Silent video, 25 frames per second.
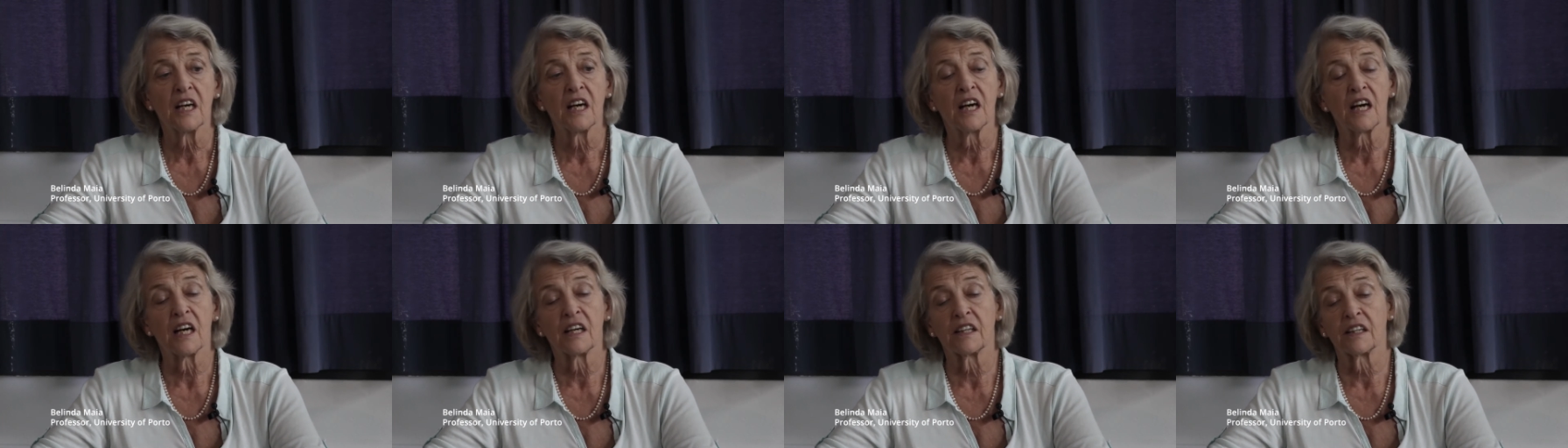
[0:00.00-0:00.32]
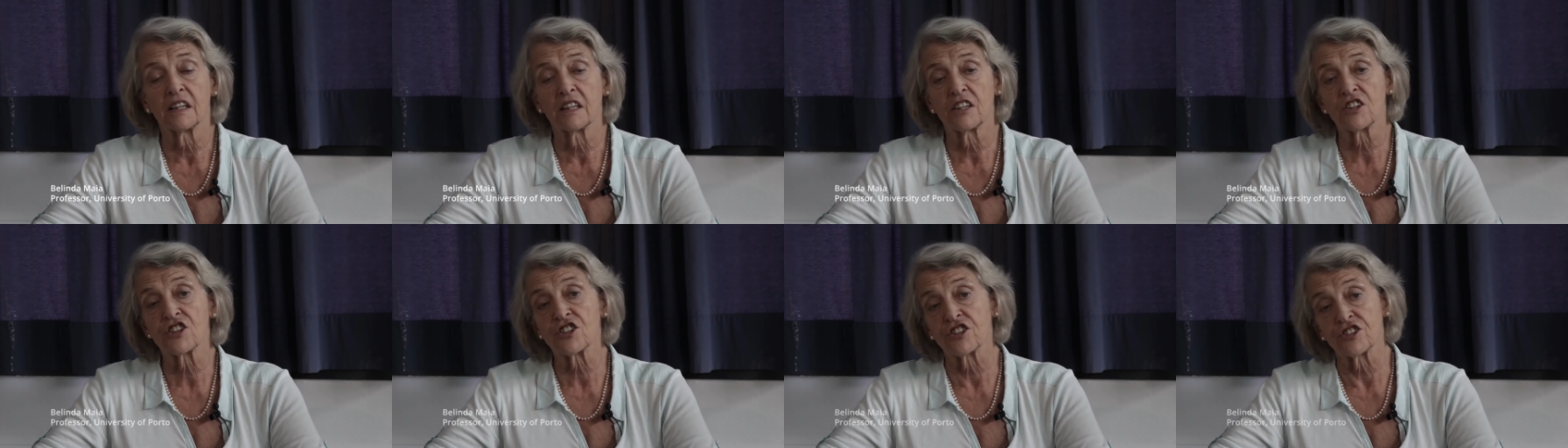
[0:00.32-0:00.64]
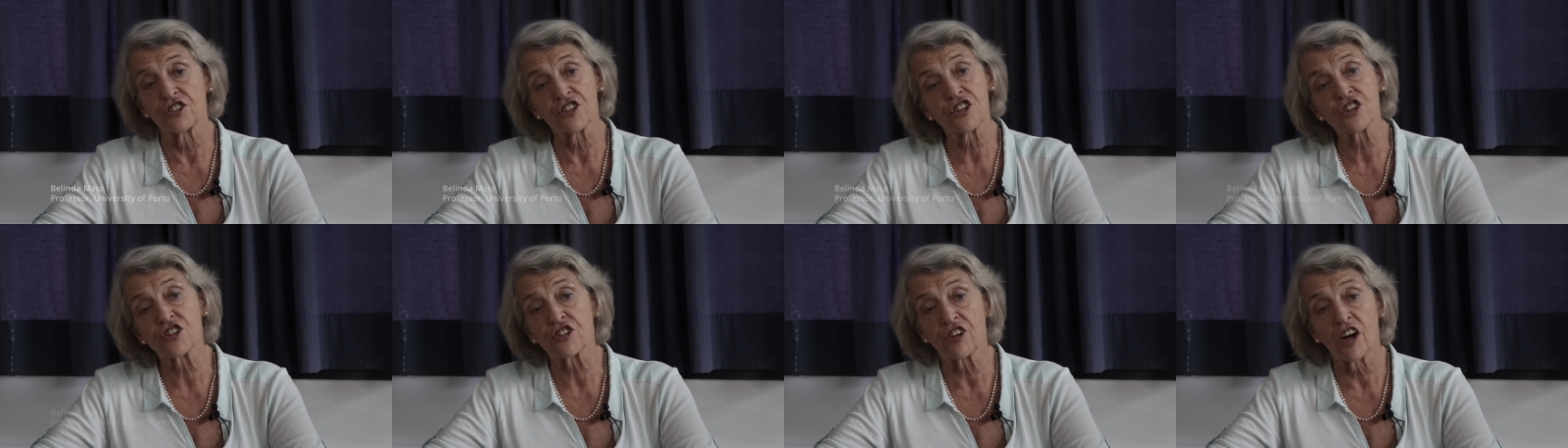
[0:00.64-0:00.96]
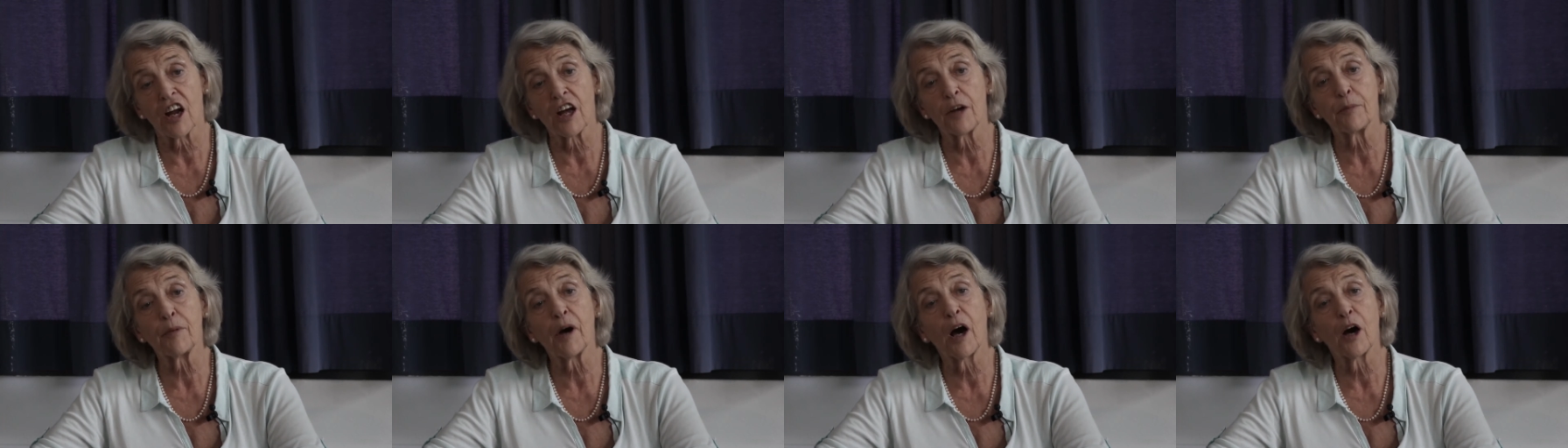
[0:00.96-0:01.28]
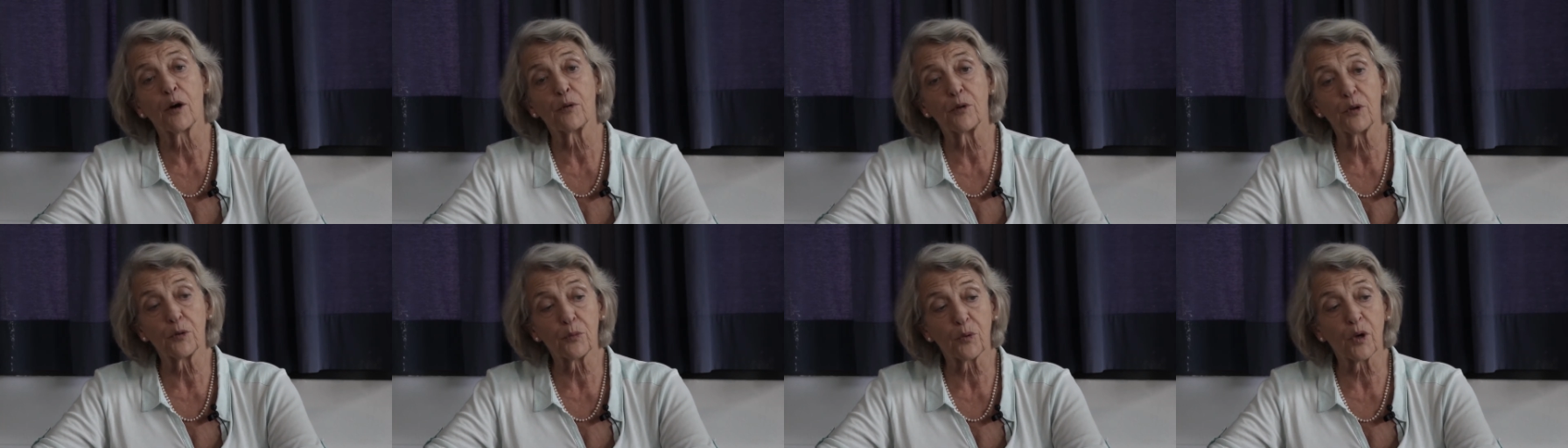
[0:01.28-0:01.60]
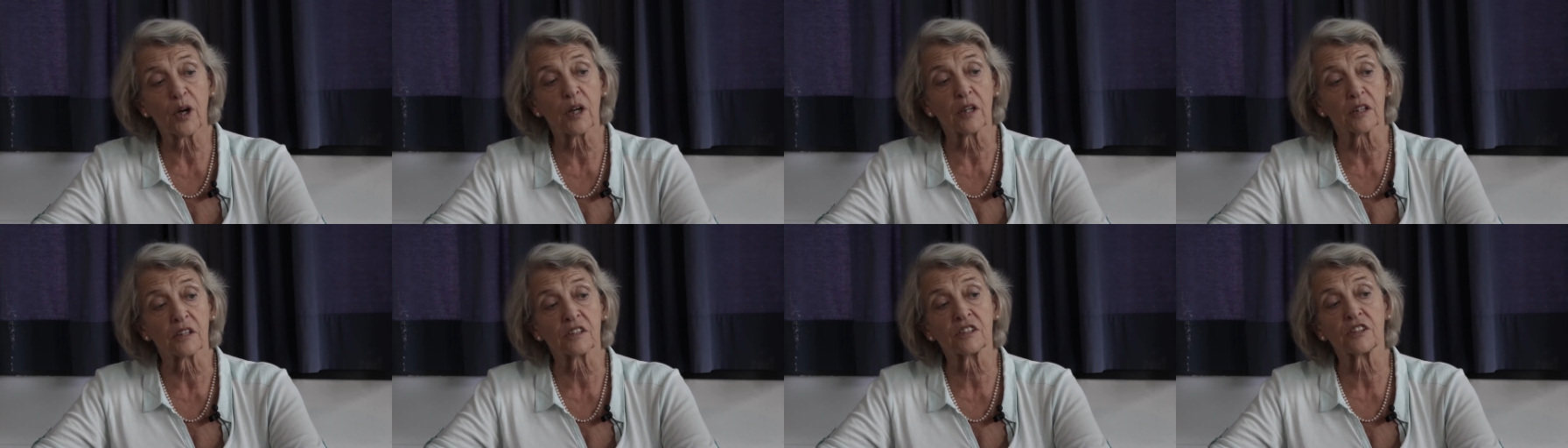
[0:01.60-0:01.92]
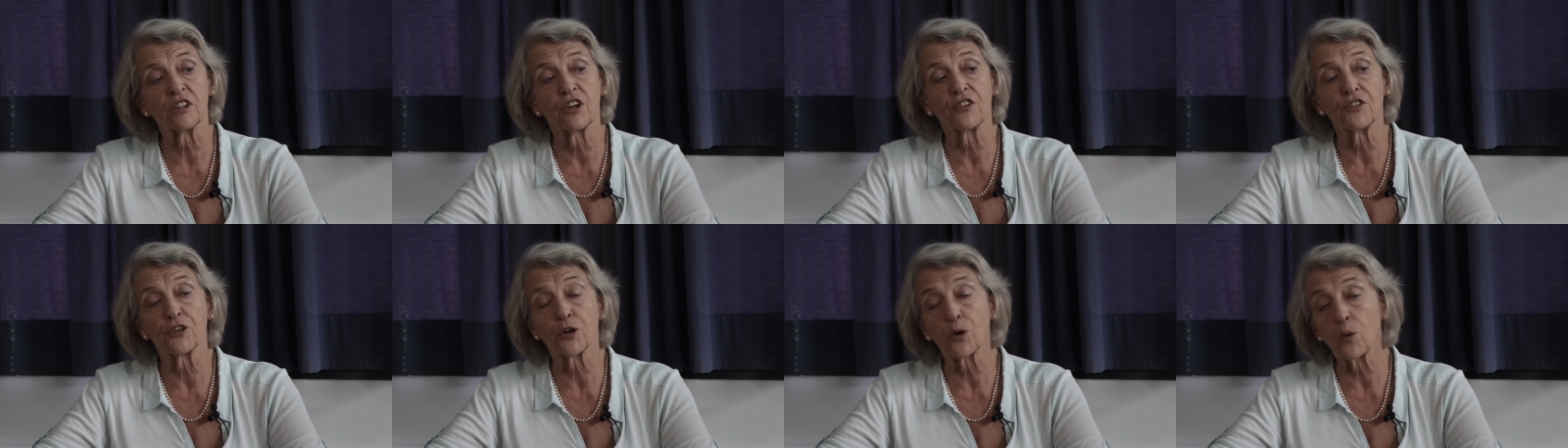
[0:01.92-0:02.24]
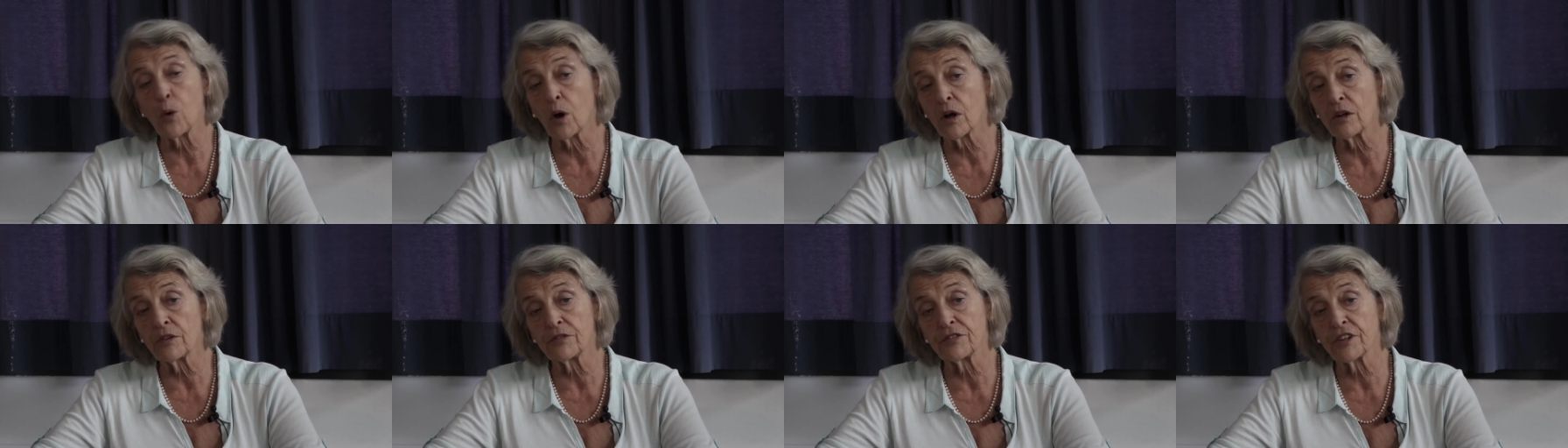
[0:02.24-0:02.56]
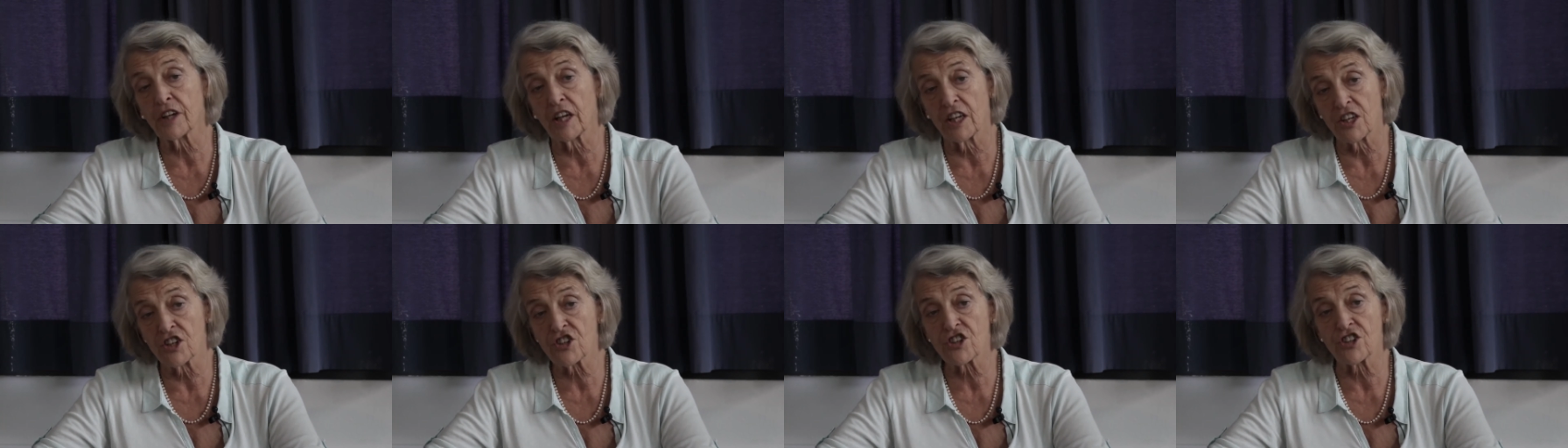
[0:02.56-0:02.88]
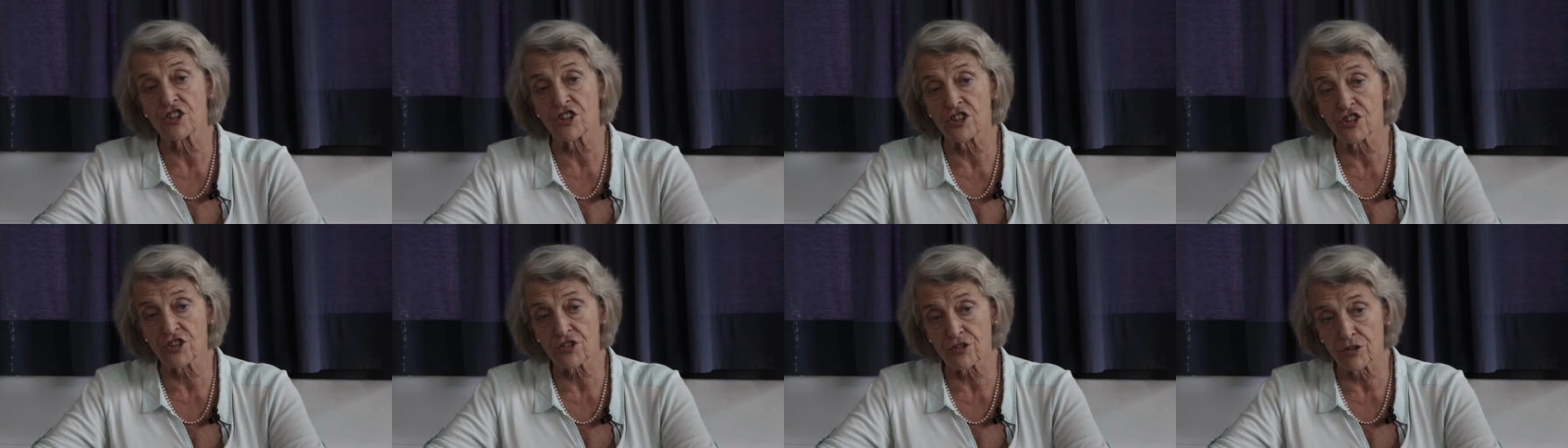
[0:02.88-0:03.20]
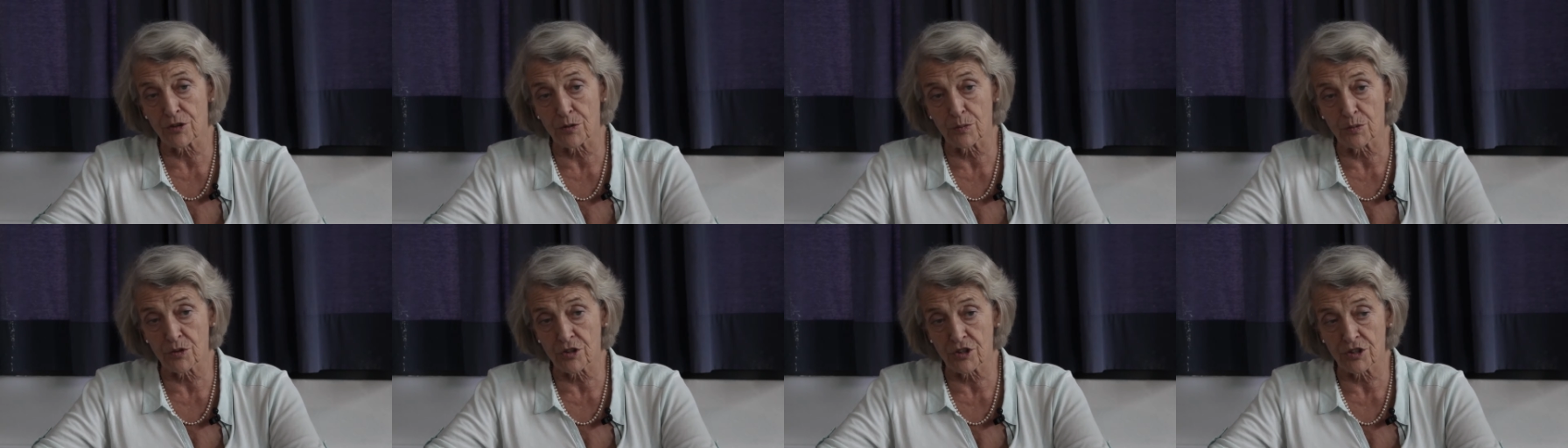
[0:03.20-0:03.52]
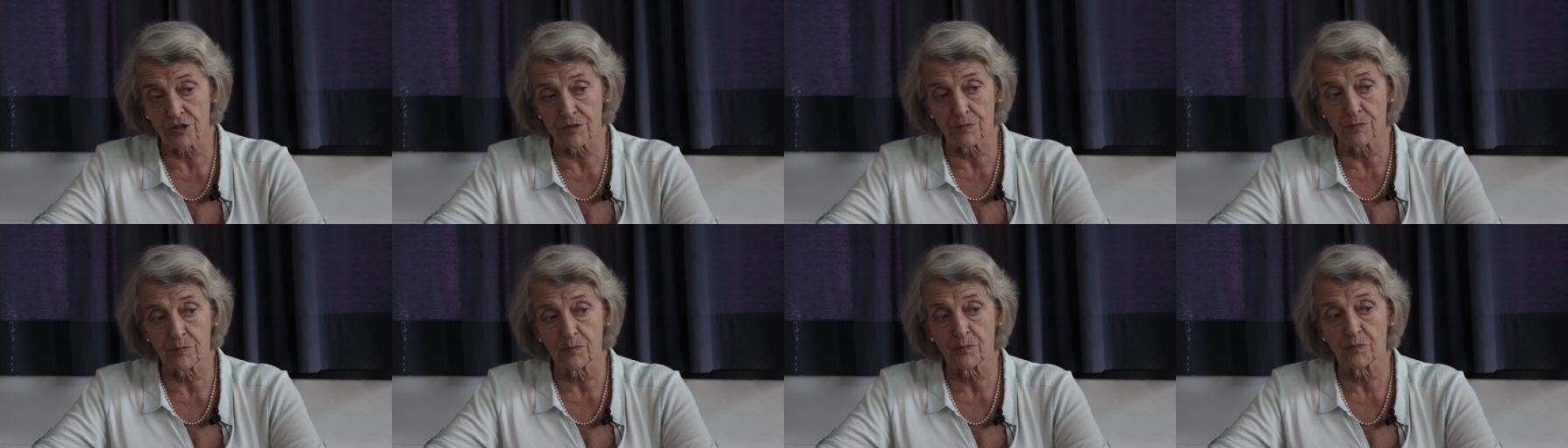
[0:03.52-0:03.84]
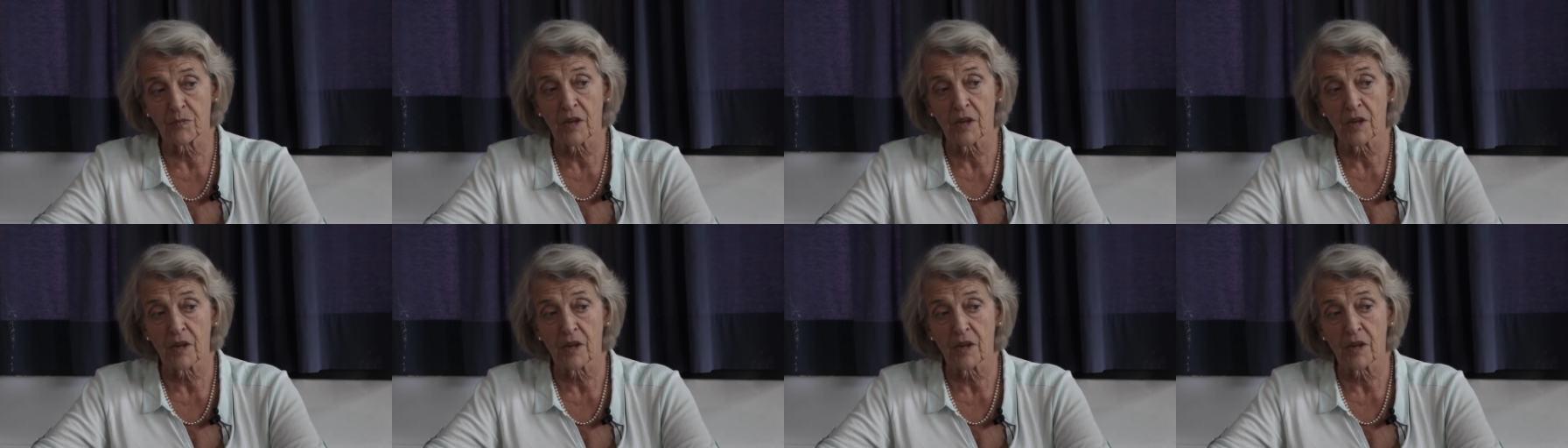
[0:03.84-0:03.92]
and I shall describe how we worked on the qualification description,